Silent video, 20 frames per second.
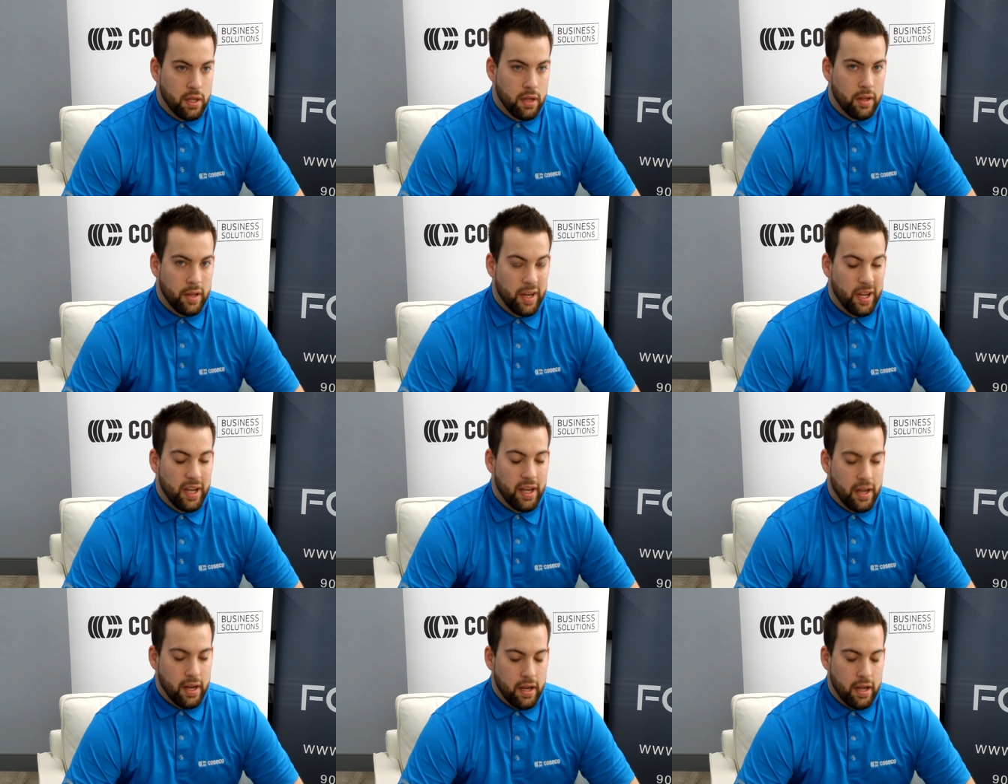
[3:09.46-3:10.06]
end of the
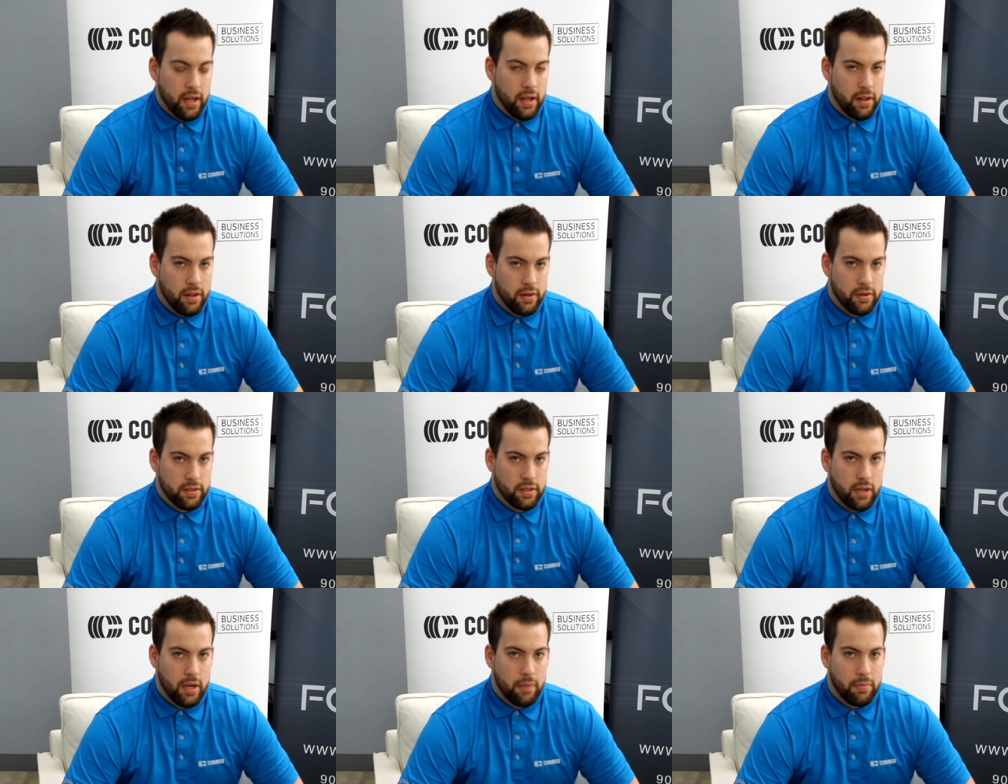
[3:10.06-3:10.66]
day, there's a
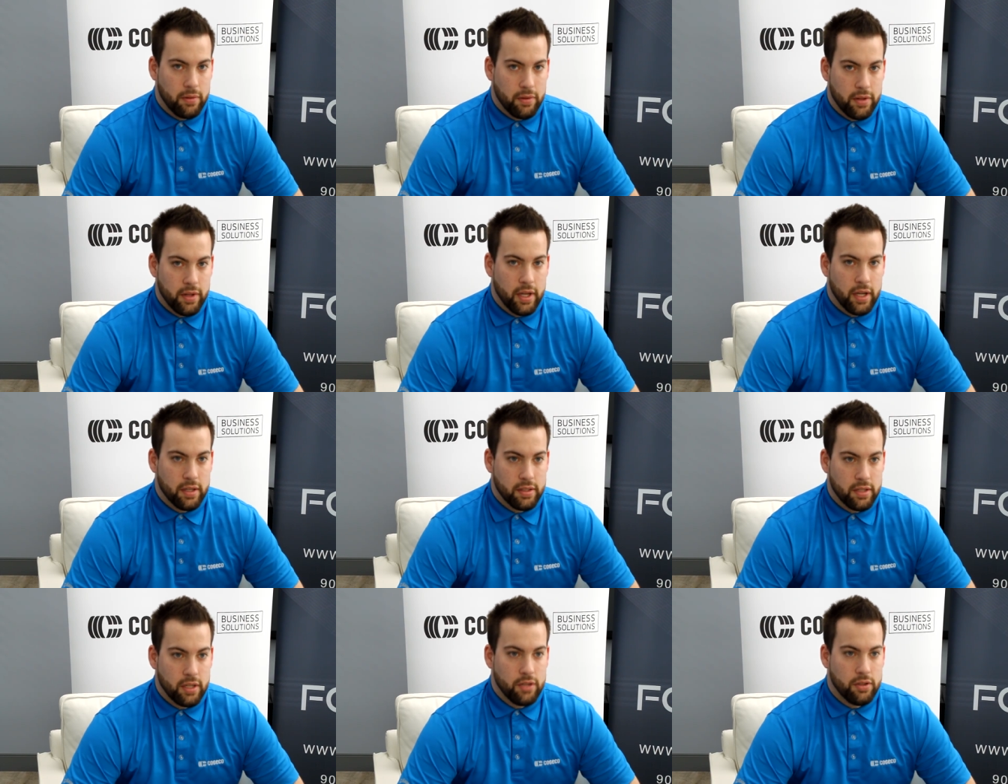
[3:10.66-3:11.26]
couple
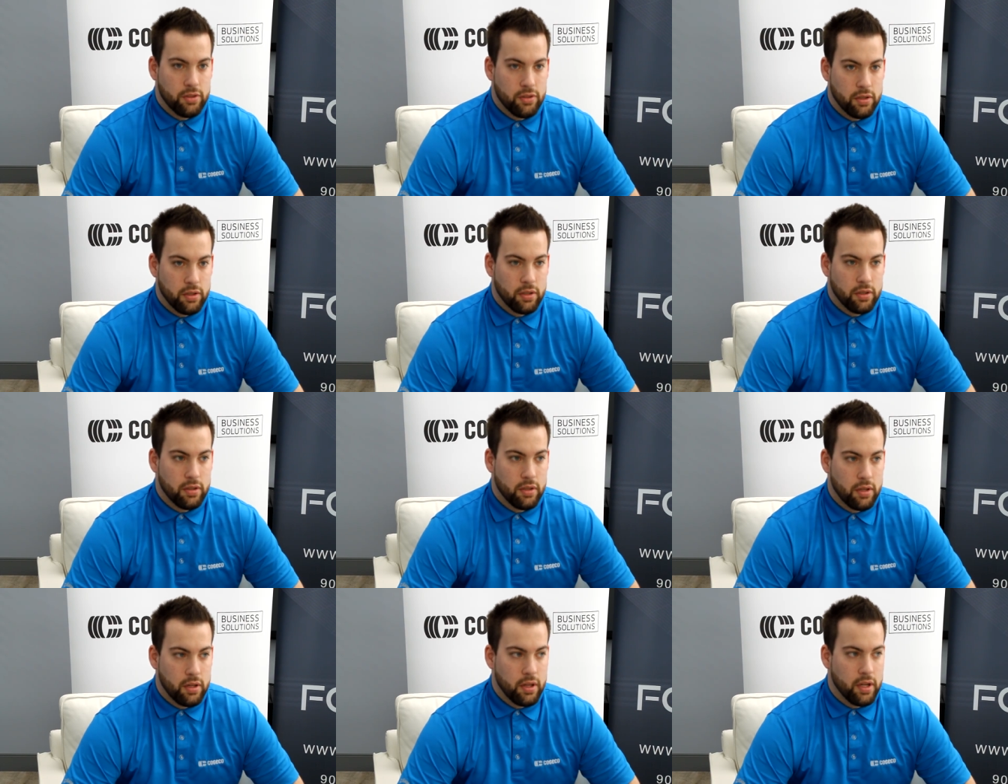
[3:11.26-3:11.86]
things that you should
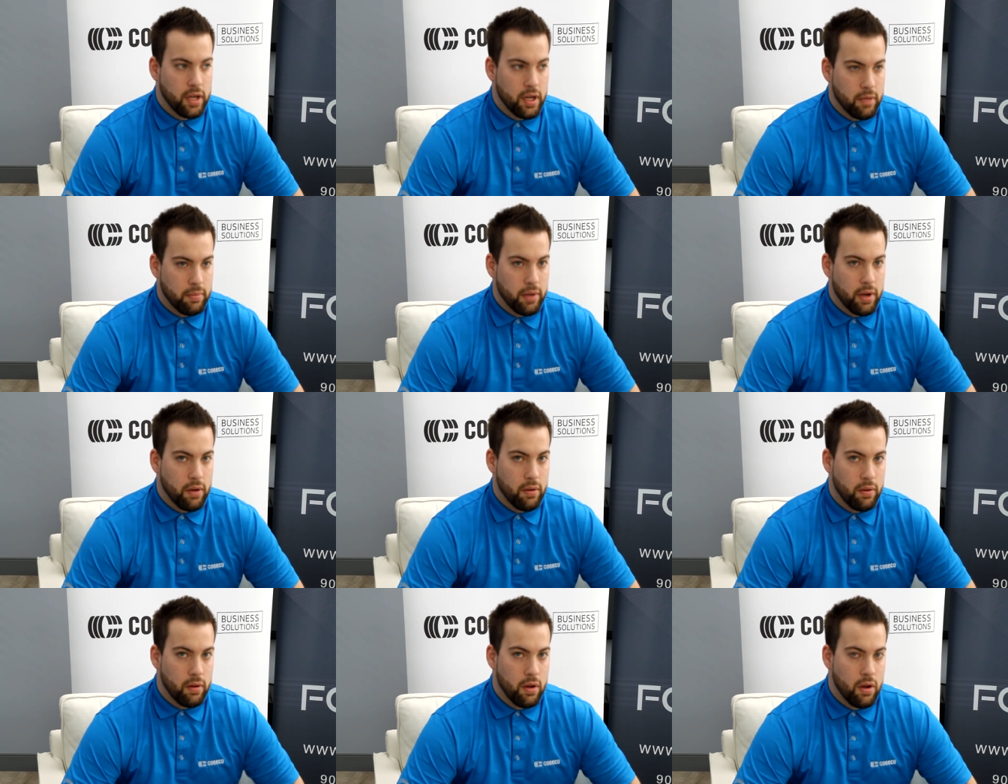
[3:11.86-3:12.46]
think
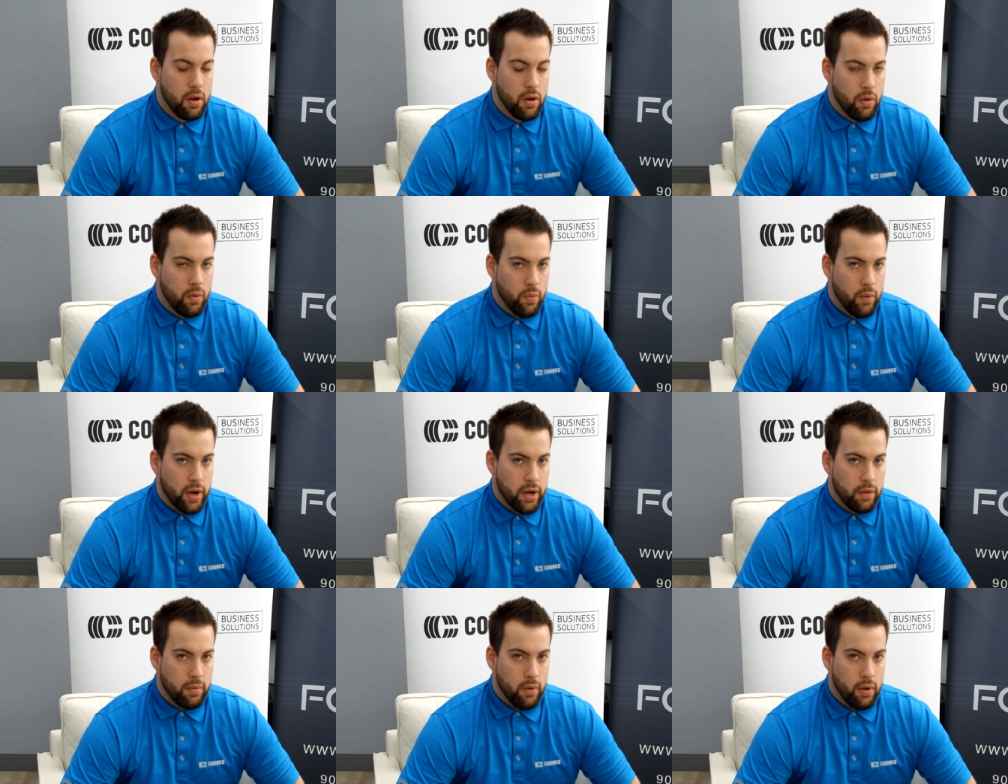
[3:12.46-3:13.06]
about when
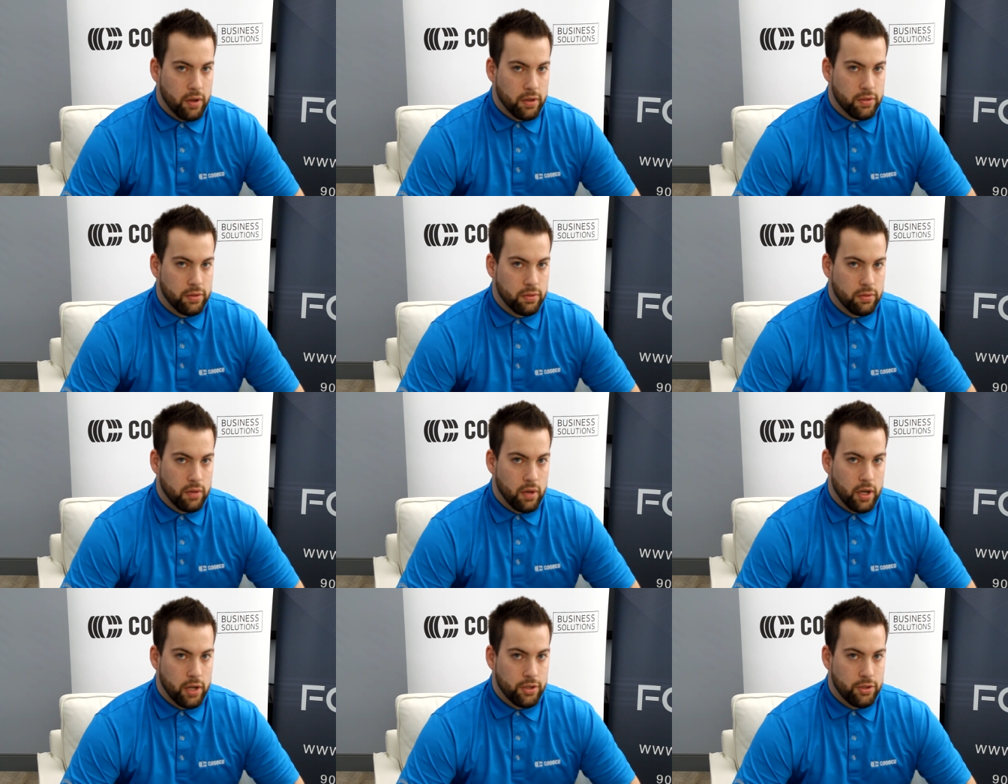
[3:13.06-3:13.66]
you want to uh,